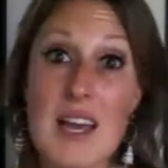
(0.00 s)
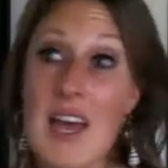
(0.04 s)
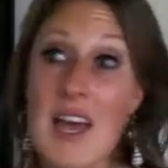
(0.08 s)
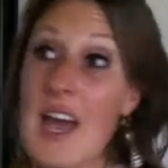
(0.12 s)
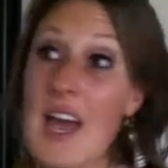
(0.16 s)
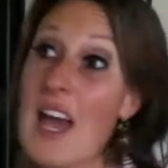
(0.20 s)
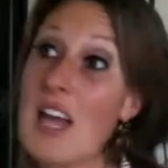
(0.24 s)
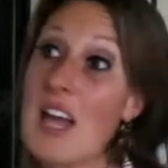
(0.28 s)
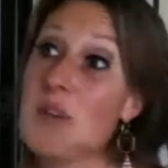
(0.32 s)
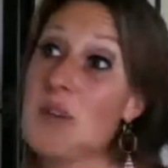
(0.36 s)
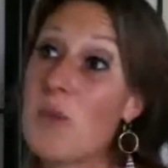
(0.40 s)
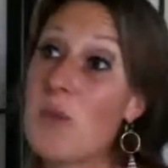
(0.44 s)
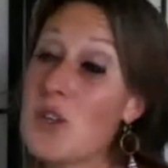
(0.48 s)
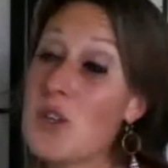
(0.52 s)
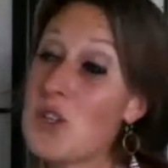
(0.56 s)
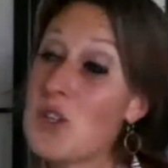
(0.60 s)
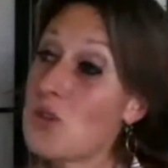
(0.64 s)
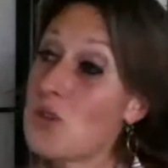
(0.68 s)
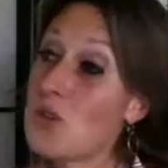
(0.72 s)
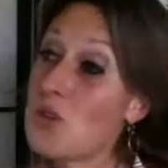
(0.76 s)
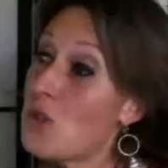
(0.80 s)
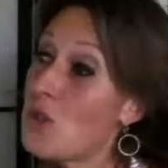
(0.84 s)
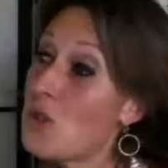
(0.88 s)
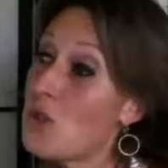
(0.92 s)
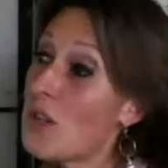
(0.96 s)
And what you're
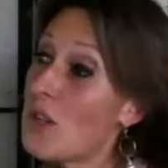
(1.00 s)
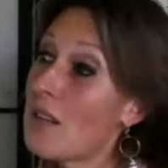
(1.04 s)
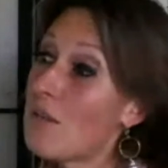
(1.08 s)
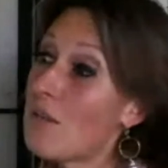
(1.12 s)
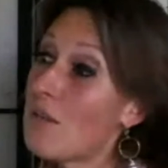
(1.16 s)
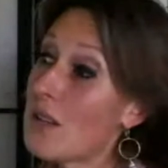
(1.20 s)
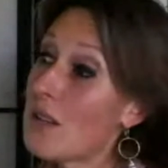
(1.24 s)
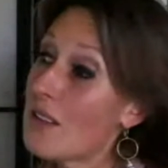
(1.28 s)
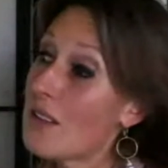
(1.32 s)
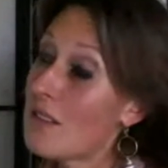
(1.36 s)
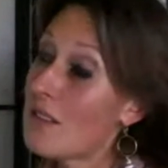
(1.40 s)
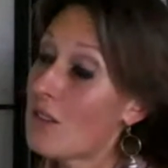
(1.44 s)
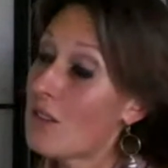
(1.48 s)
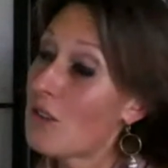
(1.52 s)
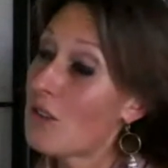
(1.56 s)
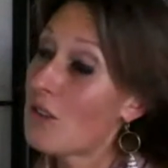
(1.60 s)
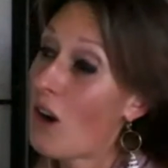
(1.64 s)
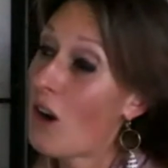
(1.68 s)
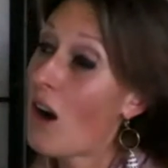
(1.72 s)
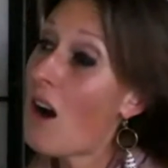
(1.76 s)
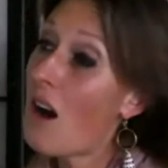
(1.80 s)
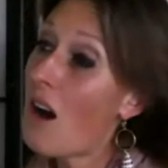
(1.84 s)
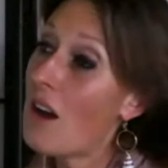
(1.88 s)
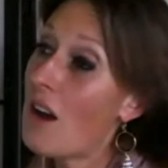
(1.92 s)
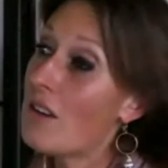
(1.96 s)
doing, because
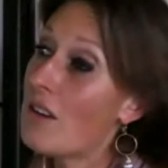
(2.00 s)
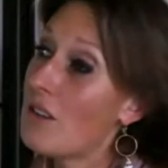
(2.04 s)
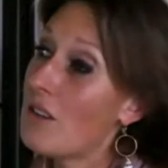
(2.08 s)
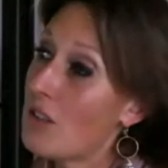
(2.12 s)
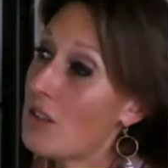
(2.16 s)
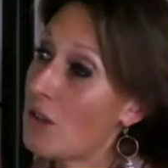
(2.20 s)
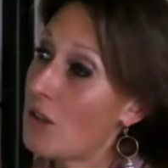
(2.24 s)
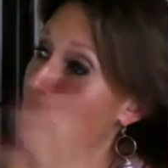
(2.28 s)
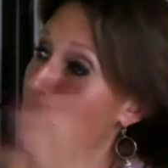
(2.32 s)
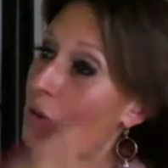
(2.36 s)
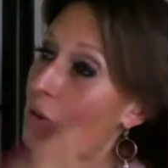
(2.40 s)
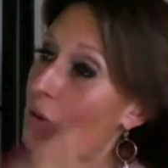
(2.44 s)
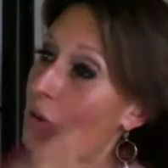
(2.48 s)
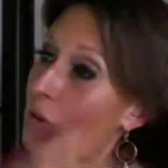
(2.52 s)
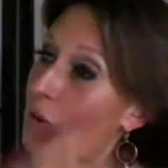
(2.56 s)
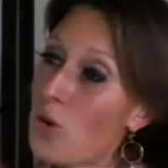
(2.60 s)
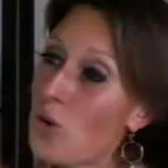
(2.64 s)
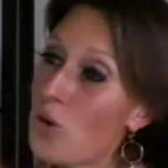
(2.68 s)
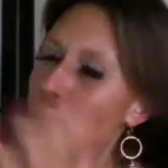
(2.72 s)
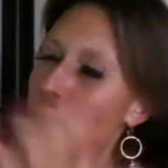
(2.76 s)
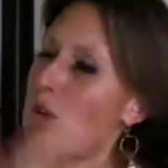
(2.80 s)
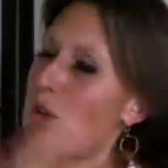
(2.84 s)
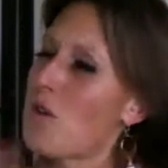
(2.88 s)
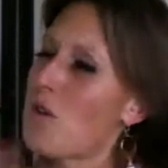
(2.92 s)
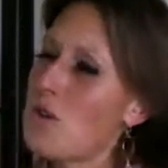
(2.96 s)
God, you know, source,
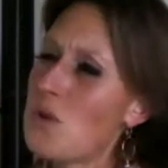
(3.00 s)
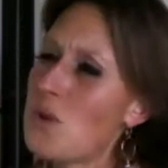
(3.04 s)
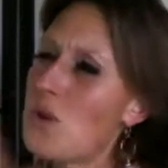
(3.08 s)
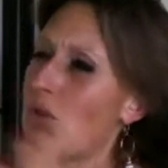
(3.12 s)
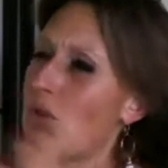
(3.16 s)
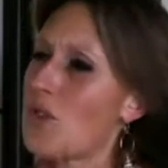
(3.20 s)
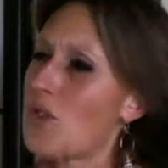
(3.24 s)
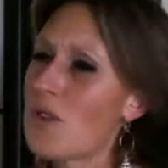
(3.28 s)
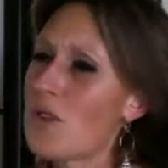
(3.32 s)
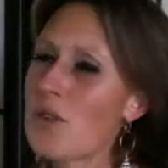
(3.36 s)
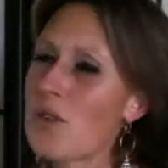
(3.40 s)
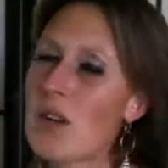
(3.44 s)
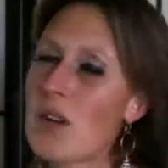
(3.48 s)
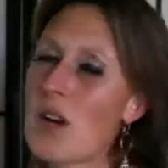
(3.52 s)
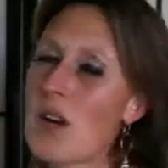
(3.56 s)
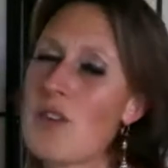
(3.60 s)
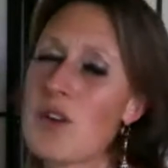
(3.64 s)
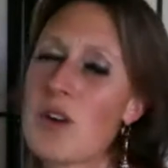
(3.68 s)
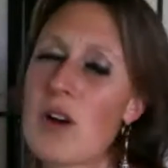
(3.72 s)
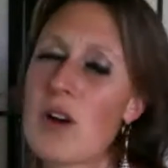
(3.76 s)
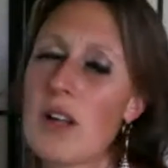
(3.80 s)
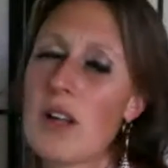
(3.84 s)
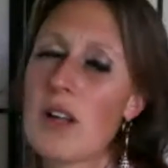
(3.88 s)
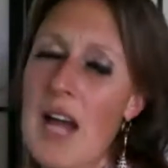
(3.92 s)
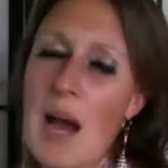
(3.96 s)
spirit, universe, I don't care if you
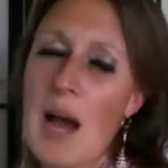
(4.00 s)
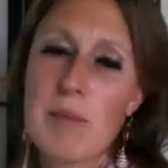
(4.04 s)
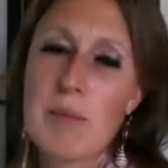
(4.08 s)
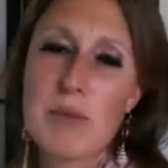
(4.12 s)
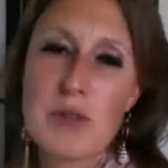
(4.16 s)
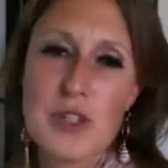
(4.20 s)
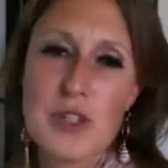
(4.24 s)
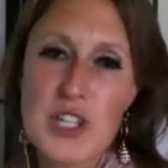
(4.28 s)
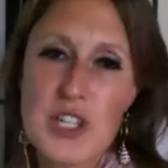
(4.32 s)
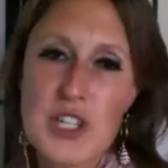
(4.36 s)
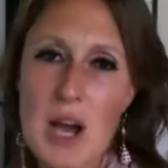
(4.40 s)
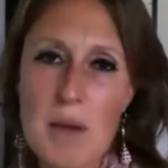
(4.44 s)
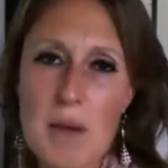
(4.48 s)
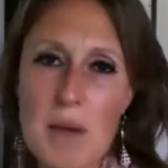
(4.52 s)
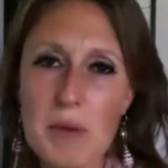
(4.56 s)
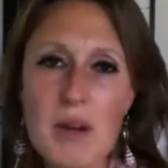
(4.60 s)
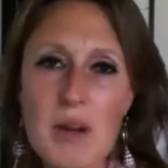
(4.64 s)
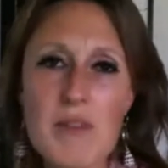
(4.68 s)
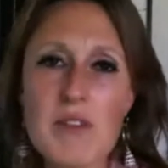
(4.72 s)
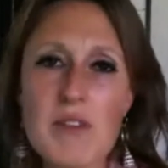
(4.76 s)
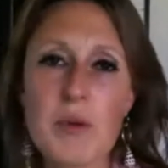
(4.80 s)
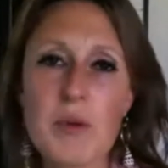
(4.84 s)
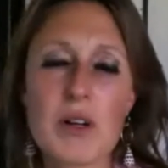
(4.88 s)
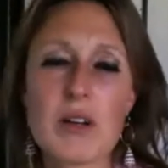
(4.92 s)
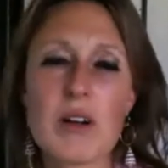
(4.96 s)
call it Abu Jabi, whatever
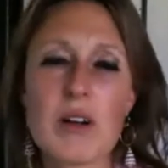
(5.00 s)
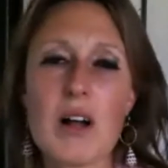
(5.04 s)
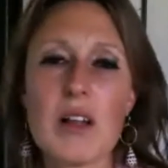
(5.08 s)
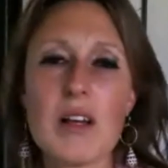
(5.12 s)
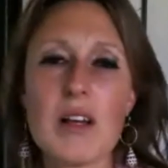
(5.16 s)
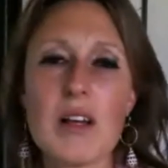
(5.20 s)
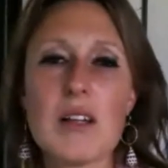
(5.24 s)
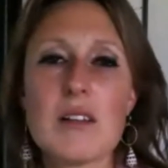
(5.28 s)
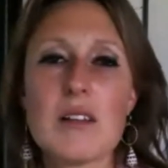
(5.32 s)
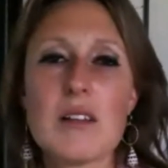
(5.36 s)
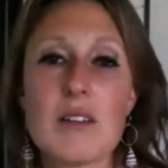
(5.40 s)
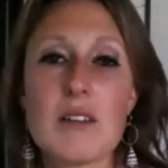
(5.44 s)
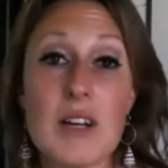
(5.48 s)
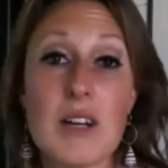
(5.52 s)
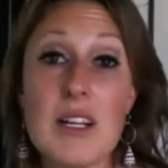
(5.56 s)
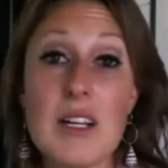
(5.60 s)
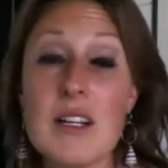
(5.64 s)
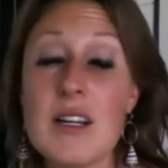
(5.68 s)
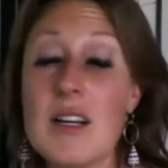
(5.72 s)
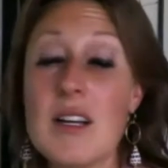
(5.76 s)
you want to call it, all right?